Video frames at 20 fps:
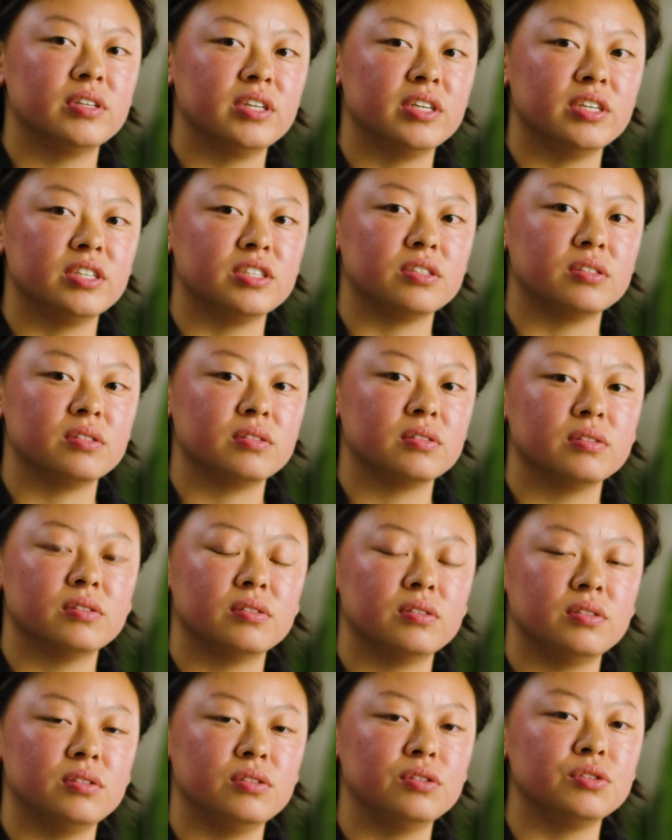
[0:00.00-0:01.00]
is
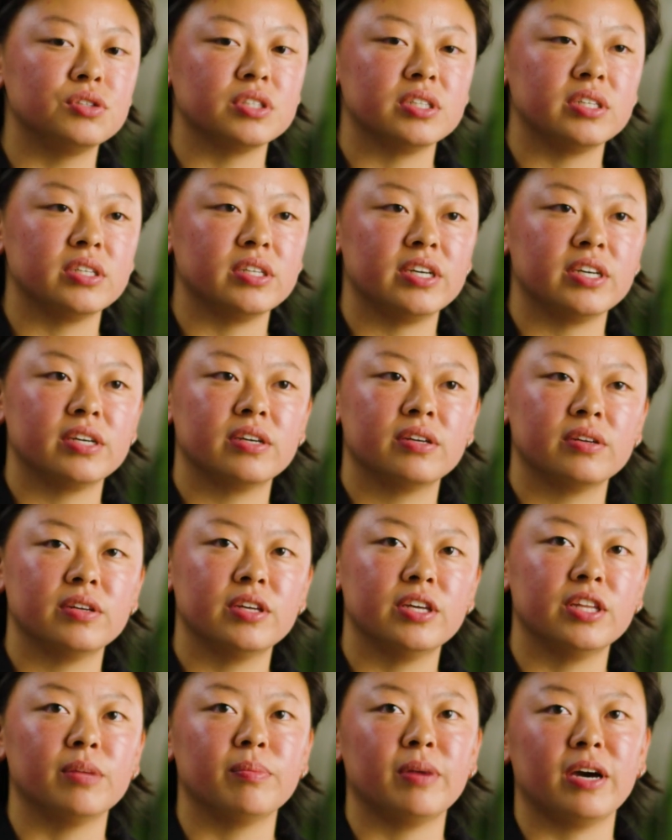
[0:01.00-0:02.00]
usually like
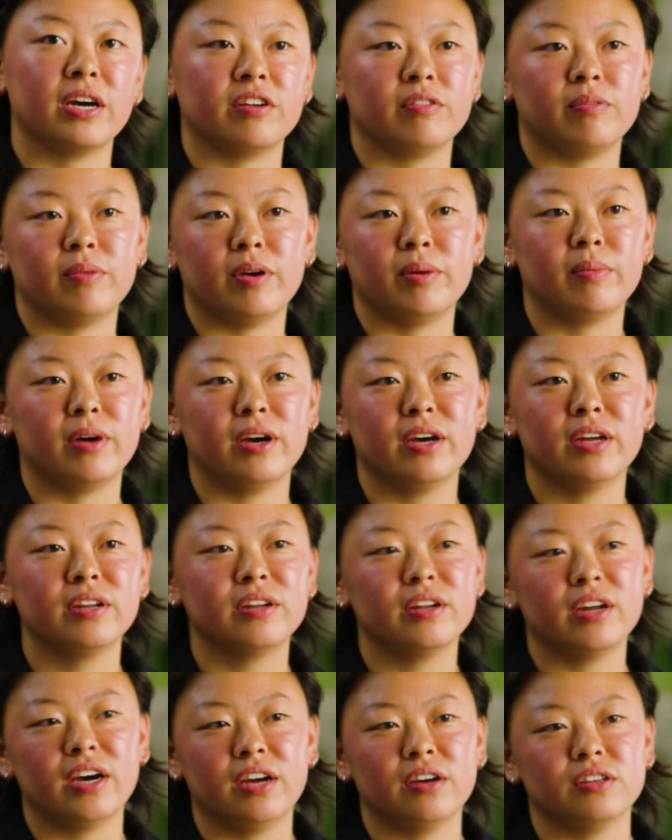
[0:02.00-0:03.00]
in the back of my
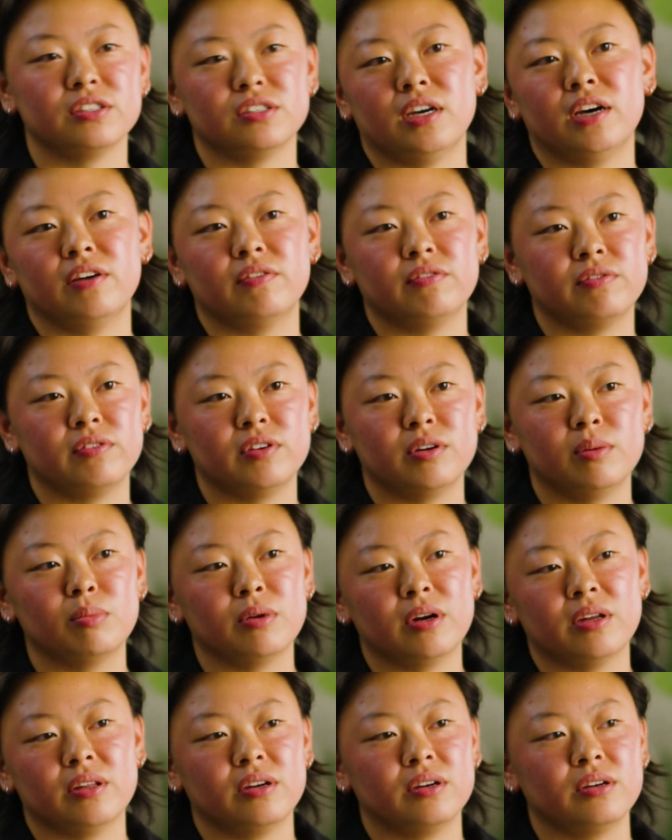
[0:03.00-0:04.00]
mind. I also have a
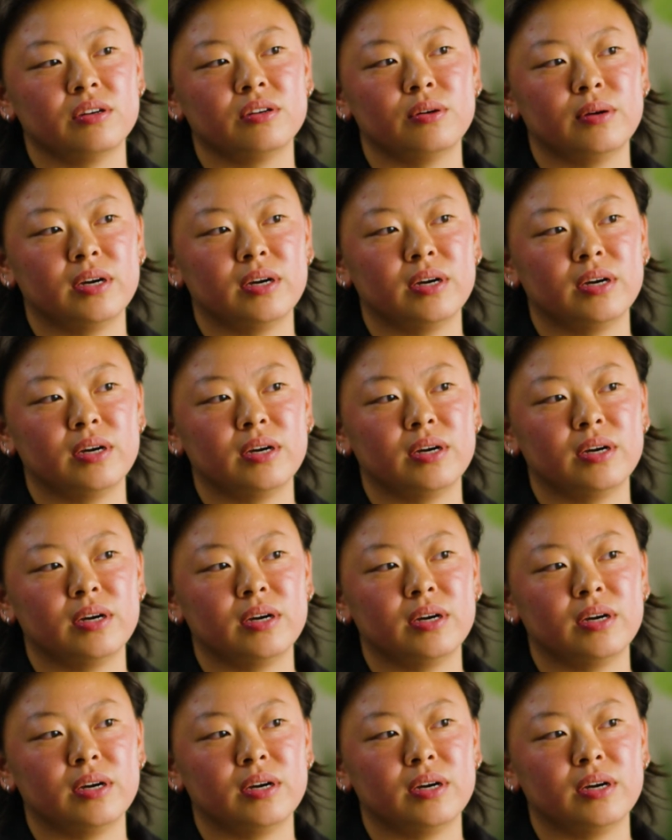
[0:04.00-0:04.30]
brother who